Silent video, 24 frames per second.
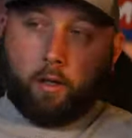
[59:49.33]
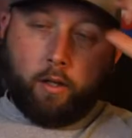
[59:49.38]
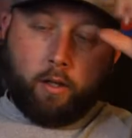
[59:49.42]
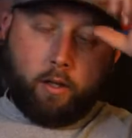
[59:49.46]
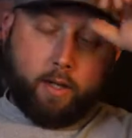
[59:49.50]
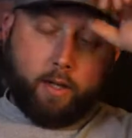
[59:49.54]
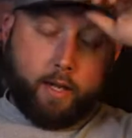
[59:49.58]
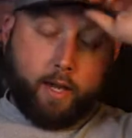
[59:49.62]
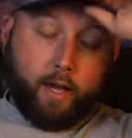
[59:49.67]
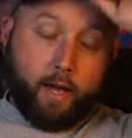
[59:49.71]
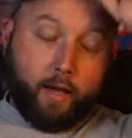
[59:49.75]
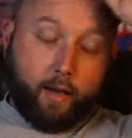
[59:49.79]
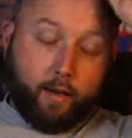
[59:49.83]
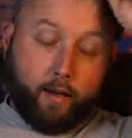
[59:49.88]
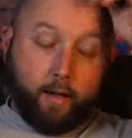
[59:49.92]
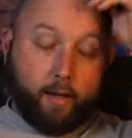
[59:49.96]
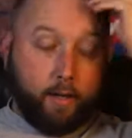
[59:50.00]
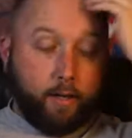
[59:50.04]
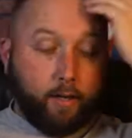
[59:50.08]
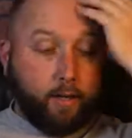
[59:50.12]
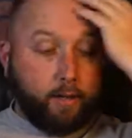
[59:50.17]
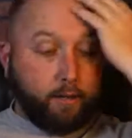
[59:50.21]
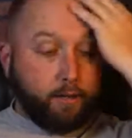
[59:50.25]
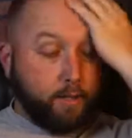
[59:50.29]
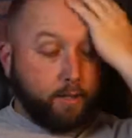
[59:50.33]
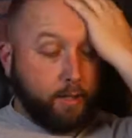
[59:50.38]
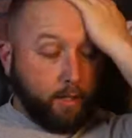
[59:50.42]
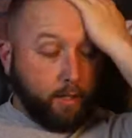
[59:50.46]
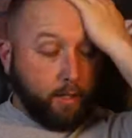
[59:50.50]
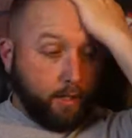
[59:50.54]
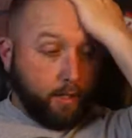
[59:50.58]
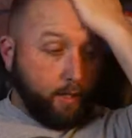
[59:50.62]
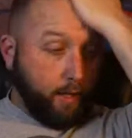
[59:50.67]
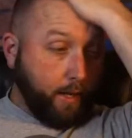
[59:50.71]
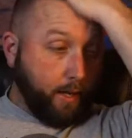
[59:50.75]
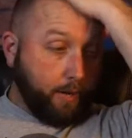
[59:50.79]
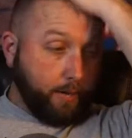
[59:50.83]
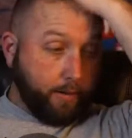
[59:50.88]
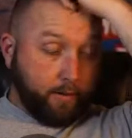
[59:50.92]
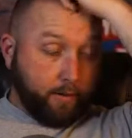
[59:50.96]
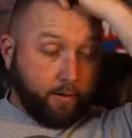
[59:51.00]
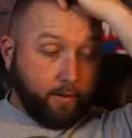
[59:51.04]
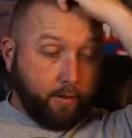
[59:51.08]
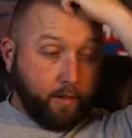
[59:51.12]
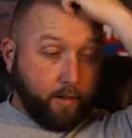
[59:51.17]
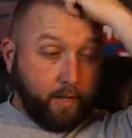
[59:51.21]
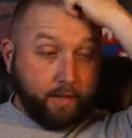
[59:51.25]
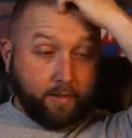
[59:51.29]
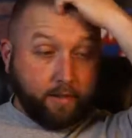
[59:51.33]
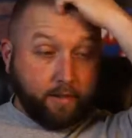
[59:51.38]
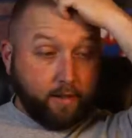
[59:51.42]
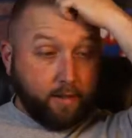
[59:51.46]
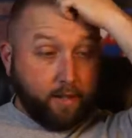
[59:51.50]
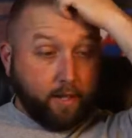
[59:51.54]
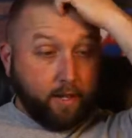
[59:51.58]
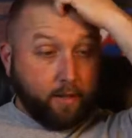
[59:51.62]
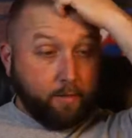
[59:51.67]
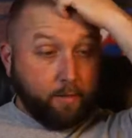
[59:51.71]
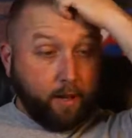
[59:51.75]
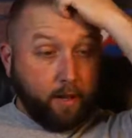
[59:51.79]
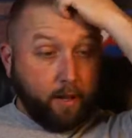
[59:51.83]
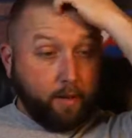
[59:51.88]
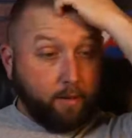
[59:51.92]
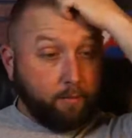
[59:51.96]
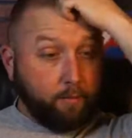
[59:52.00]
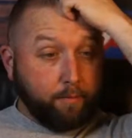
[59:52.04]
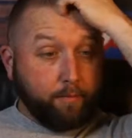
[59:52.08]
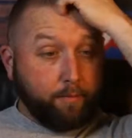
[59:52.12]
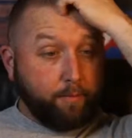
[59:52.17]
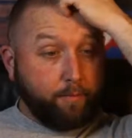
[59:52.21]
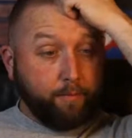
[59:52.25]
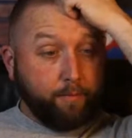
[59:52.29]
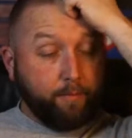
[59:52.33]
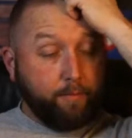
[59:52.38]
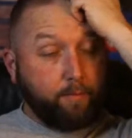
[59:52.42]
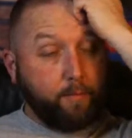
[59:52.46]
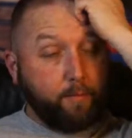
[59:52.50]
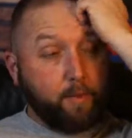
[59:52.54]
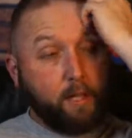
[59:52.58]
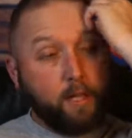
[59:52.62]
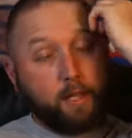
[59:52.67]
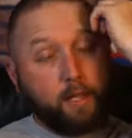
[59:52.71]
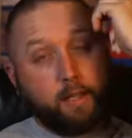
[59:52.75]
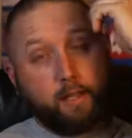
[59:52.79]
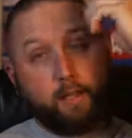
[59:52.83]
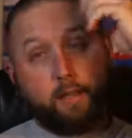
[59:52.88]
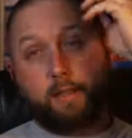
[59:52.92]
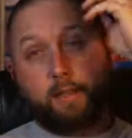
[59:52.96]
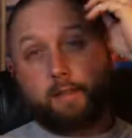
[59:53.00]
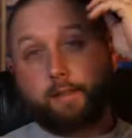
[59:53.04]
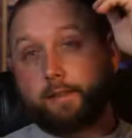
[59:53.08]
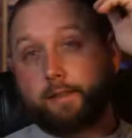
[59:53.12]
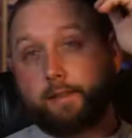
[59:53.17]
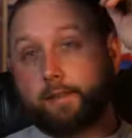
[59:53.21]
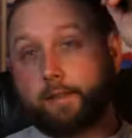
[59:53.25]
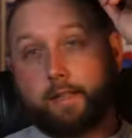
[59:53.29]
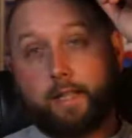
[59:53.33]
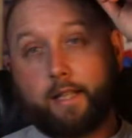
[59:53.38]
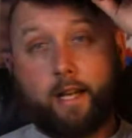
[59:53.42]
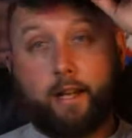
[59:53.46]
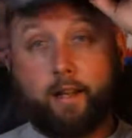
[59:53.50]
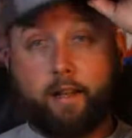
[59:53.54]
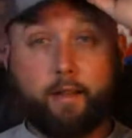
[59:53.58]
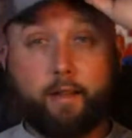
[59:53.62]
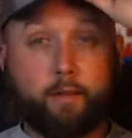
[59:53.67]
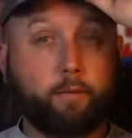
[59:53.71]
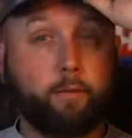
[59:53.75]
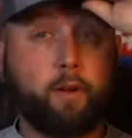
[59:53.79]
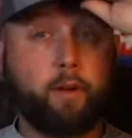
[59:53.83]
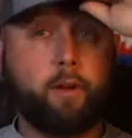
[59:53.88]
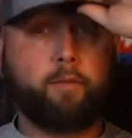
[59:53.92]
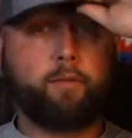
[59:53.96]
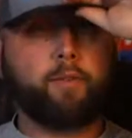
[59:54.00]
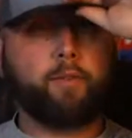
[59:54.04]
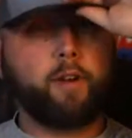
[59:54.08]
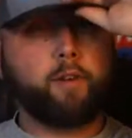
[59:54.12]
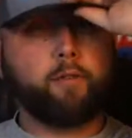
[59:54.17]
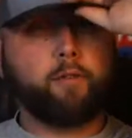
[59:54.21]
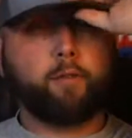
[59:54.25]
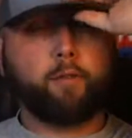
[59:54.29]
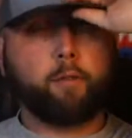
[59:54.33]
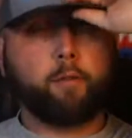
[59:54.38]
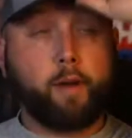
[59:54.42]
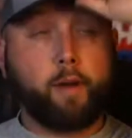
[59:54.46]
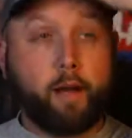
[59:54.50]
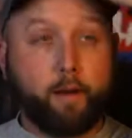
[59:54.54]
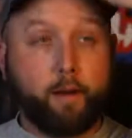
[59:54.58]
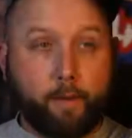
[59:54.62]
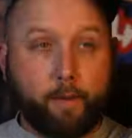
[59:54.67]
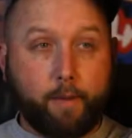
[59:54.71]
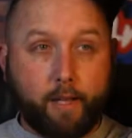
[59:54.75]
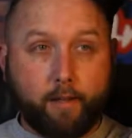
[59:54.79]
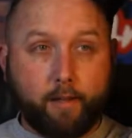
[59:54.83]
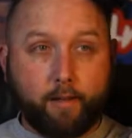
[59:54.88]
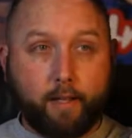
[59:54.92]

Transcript: Yeah, Chuck, and that's the thing about that's what I'm fearful about, man.